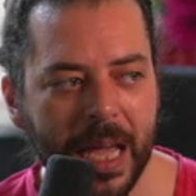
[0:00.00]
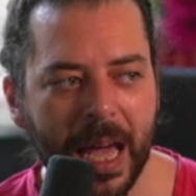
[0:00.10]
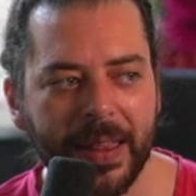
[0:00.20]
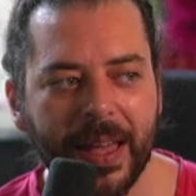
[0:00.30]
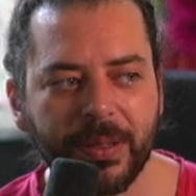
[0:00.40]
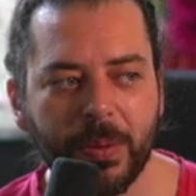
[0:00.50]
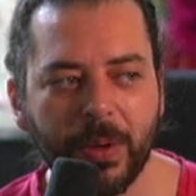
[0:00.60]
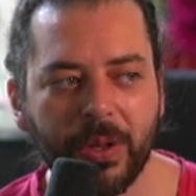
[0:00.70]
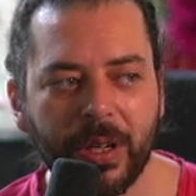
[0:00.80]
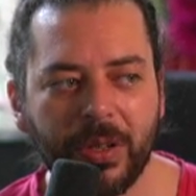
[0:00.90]
and that's where we're
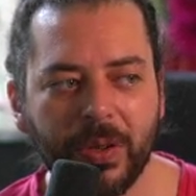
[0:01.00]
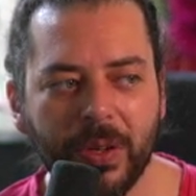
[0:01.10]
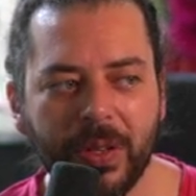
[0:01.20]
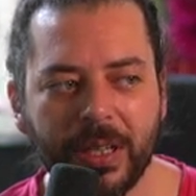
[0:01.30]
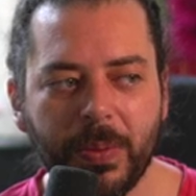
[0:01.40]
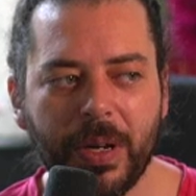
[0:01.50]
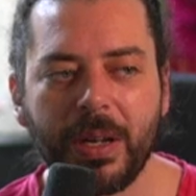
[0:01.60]
looking to on this one.